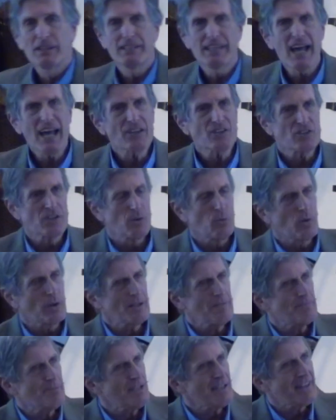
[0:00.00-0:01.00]
Yes, I want
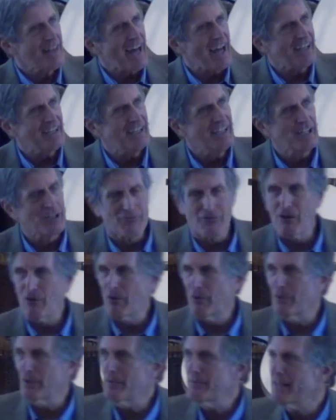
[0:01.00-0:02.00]
to be that hero.
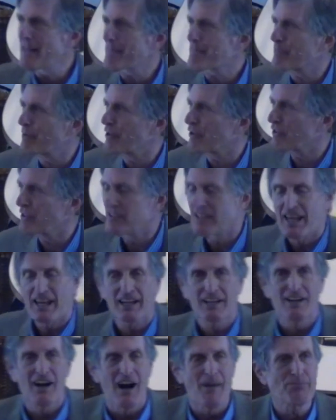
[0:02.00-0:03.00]
I want to be that person that
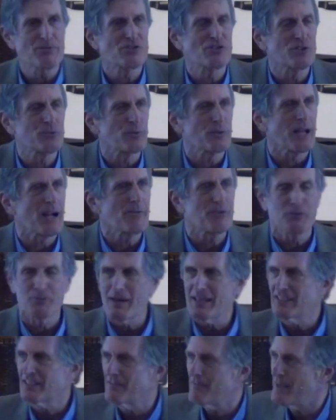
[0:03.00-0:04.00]
accomplishes what I was
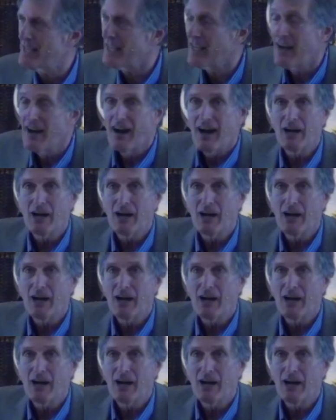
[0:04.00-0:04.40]
meant to be.